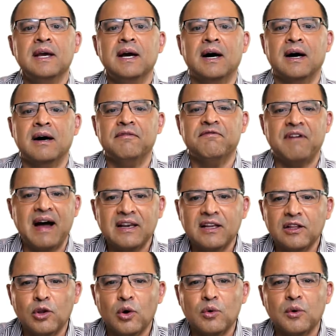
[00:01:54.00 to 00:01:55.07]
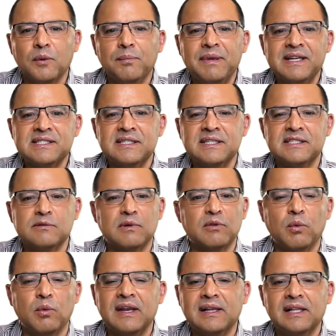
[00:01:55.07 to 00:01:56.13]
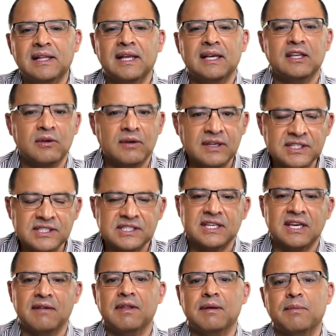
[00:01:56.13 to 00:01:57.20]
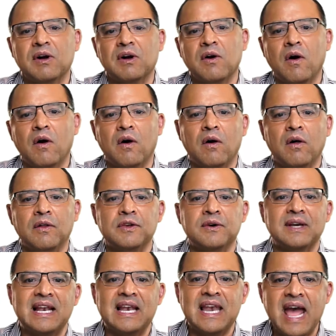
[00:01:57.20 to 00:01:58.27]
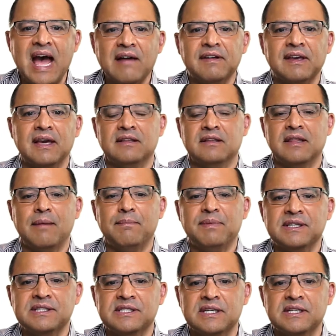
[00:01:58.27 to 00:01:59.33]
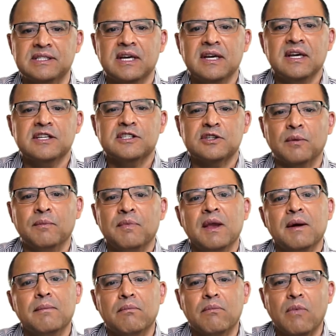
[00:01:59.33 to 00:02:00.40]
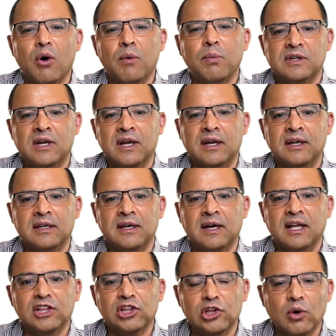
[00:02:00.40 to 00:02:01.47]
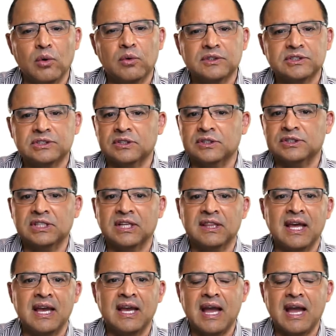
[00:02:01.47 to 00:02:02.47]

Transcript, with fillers: uh, find a local business with one click. You can just give them a call. You can navigate to that business. So mobile and uh, local search, they